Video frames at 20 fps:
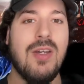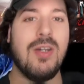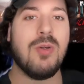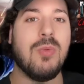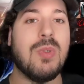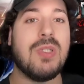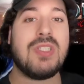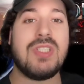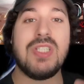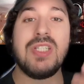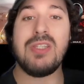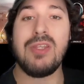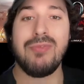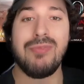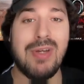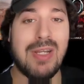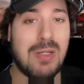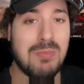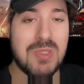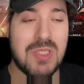We see the
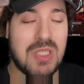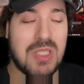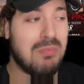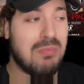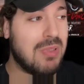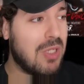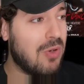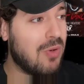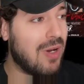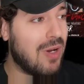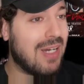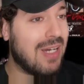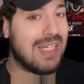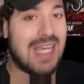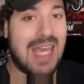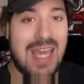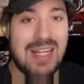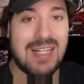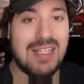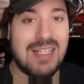Venom symbiote
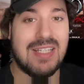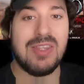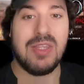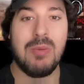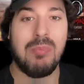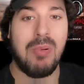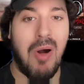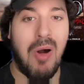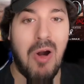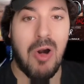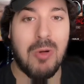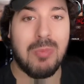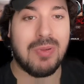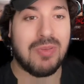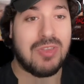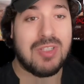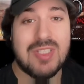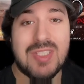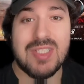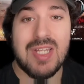again in the bar,
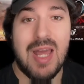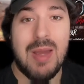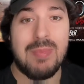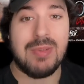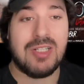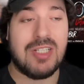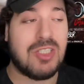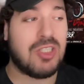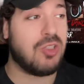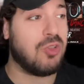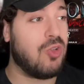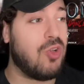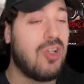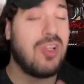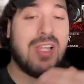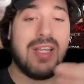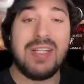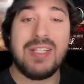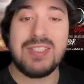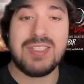but this time it doesn't look
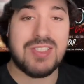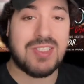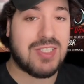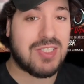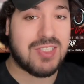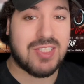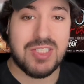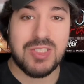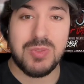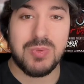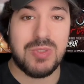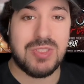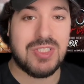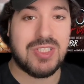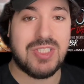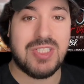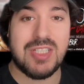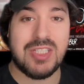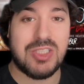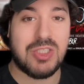like it's the
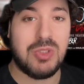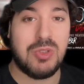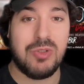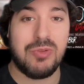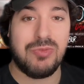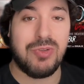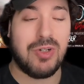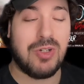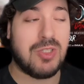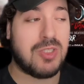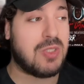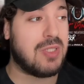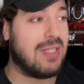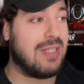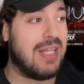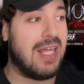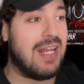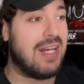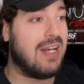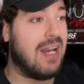616 universe,
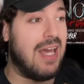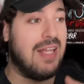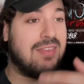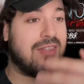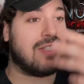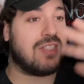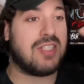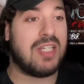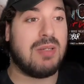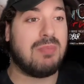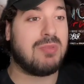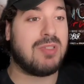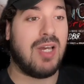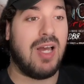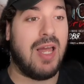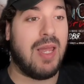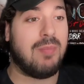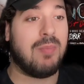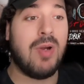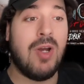and then at the same
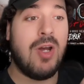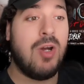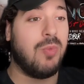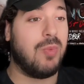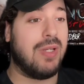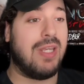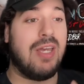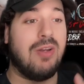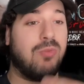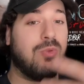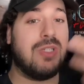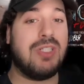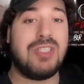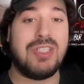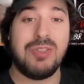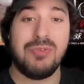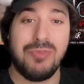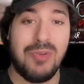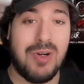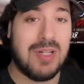time, we get
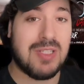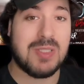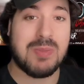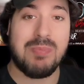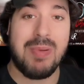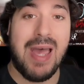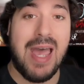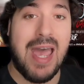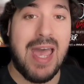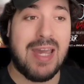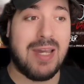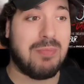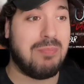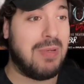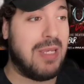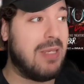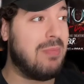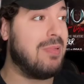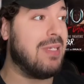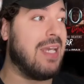Reese Fons back,
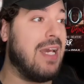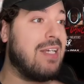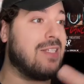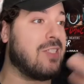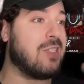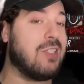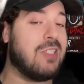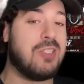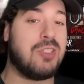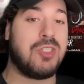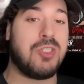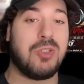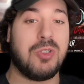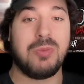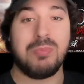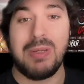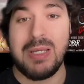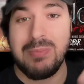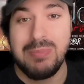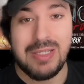maybe as
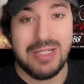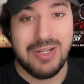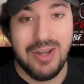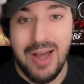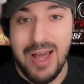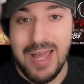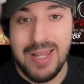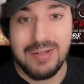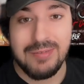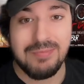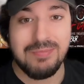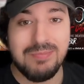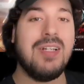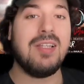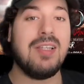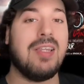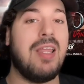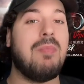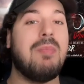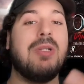Lizard, maybe not.
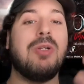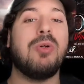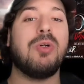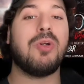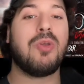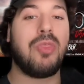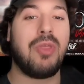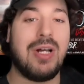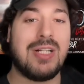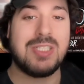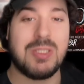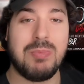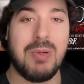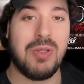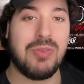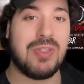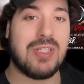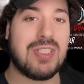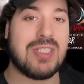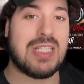Let me know your thoughts
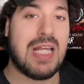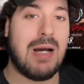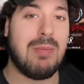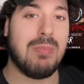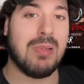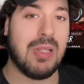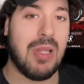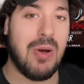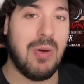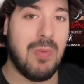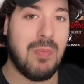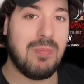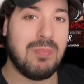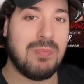about this down below.